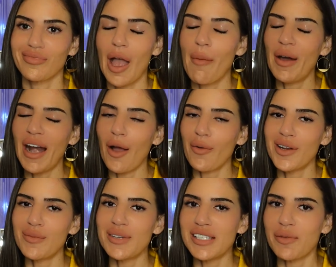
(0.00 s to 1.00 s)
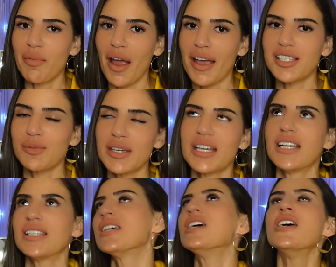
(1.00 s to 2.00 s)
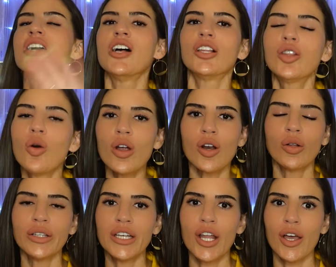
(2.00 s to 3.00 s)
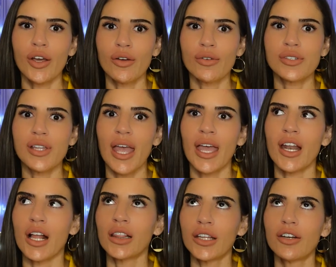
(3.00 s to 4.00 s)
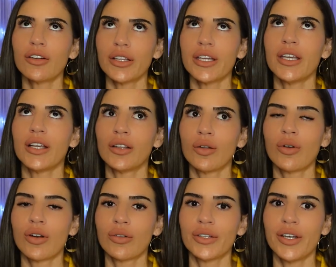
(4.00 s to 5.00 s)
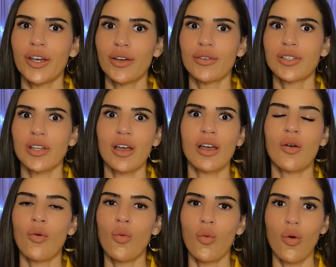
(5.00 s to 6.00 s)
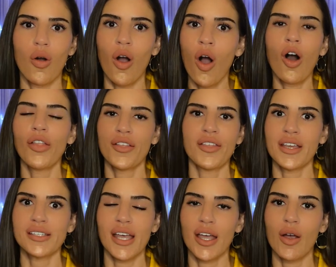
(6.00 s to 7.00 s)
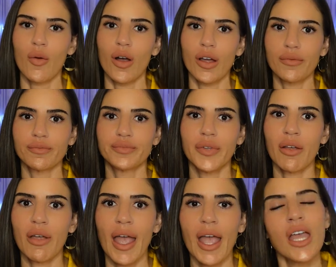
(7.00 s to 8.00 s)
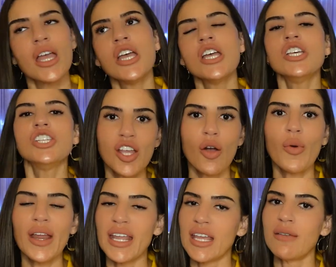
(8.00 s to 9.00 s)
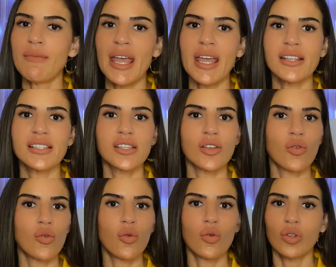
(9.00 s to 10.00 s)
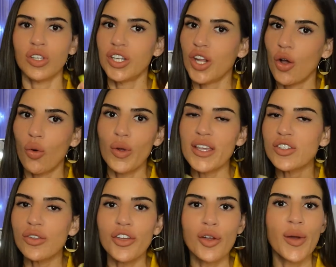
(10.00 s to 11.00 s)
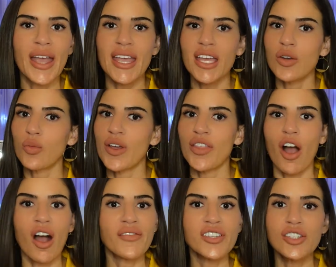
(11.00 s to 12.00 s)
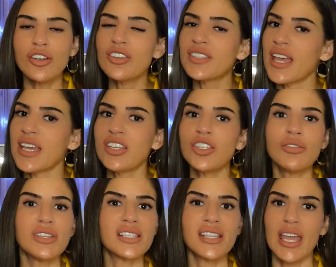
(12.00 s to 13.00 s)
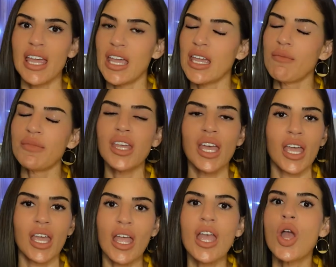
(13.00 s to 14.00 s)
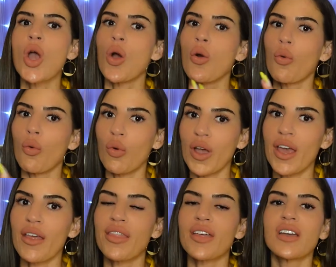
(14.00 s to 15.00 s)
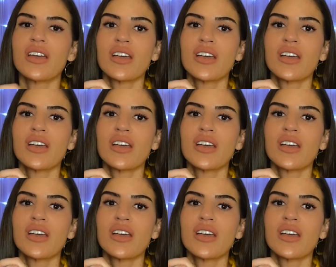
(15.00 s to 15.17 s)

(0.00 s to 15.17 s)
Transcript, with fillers: But I wouldn't be surprised because Lord only knows, and literally, Lord only knows all the things that go on. Okay. So when inmates, you know, weasel their way in with officers, they can do the same thing with